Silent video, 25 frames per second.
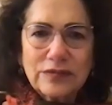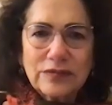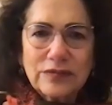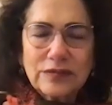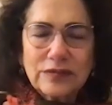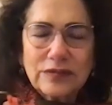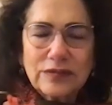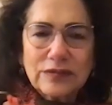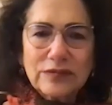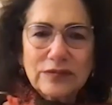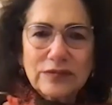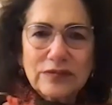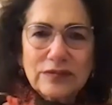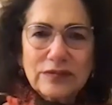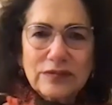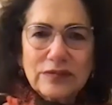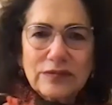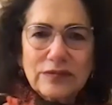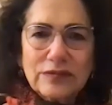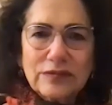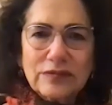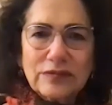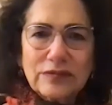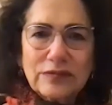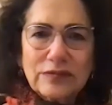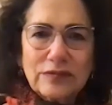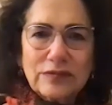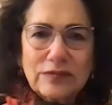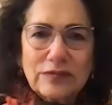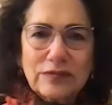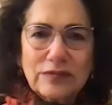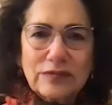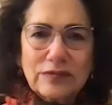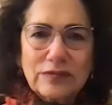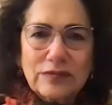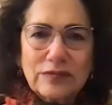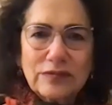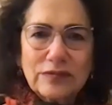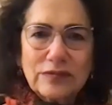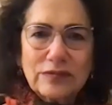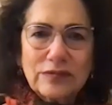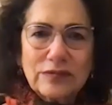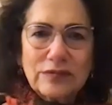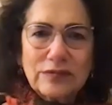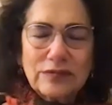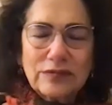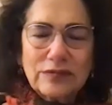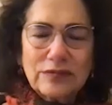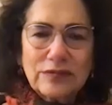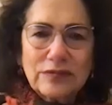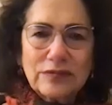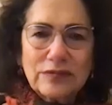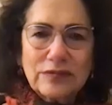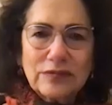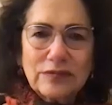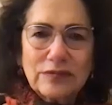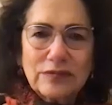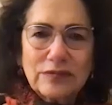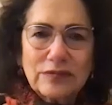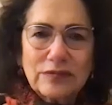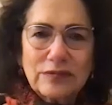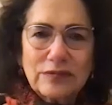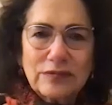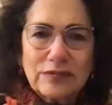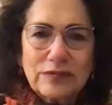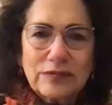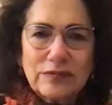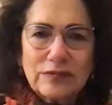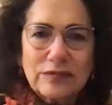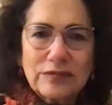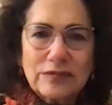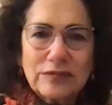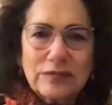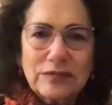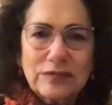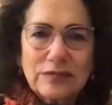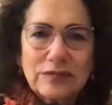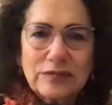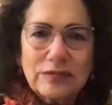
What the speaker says: This person isn't speaking.